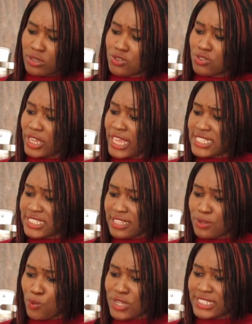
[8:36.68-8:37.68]
So like I
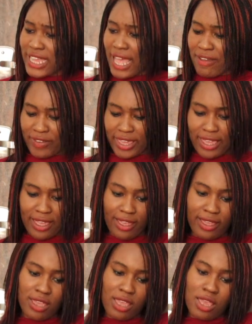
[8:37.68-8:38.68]
said, the ones I have
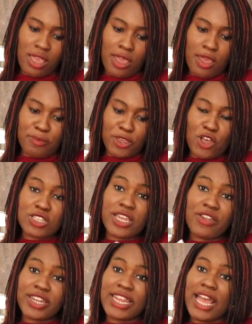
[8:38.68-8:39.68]
here, because
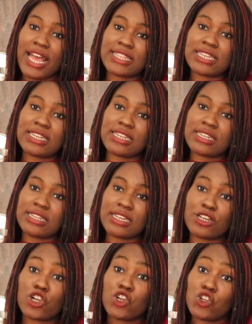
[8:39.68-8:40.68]
I already had
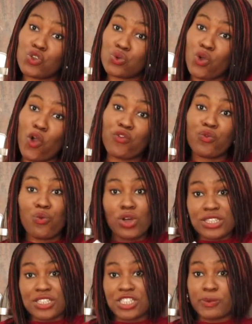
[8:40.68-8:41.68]
a clue of
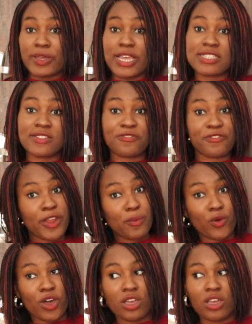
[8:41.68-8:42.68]
what the GPHC
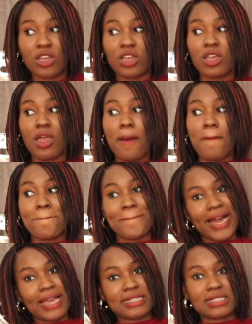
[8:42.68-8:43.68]
framework
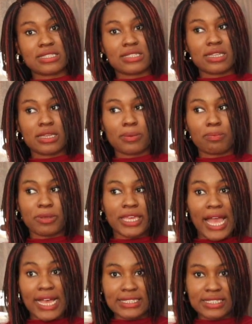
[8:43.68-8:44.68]
might be
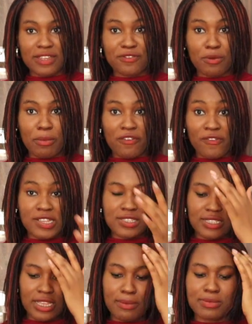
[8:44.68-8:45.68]
asking for my
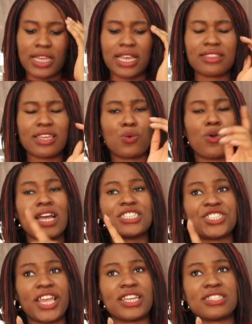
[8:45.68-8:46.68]
first attempt, I think what had
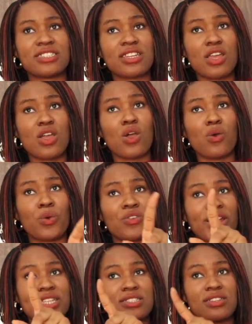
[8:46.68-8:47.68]
changed when
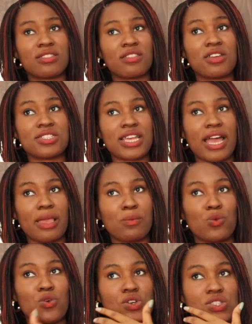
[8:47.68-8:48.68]
writing the third
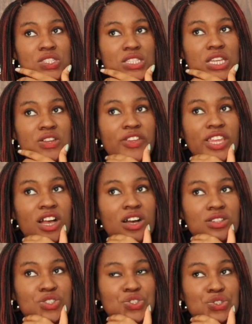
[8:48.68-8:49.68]
time was in
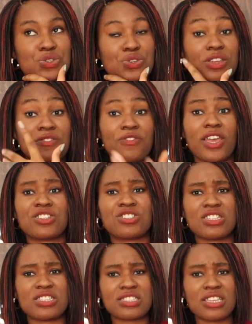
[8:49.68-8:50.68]
regards to
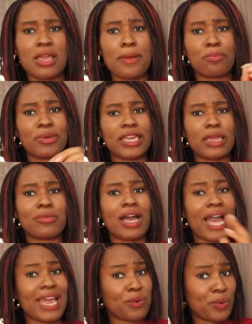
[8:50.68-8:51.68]
infections became a
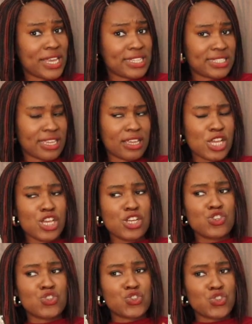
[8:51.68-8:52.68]
high rating.
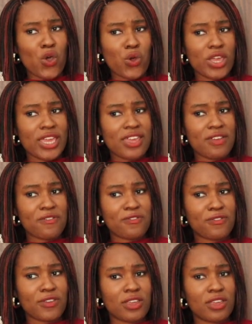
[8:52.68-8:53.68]
So
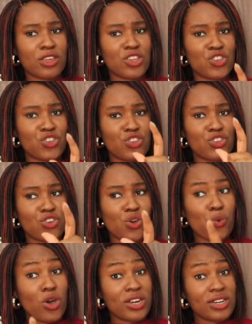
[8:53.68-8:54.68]
if
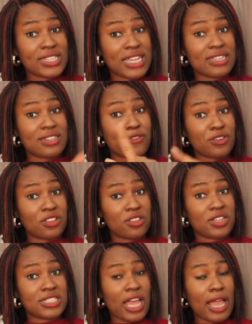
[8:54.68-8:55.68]
you're one taking it for the
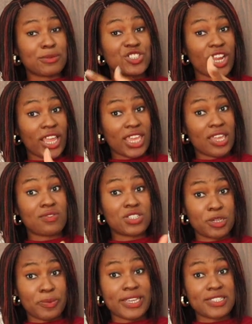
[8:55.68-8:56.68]
third time, check if the
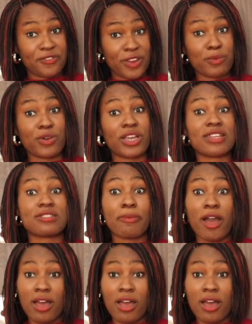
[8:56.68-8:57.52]
GPHC framework has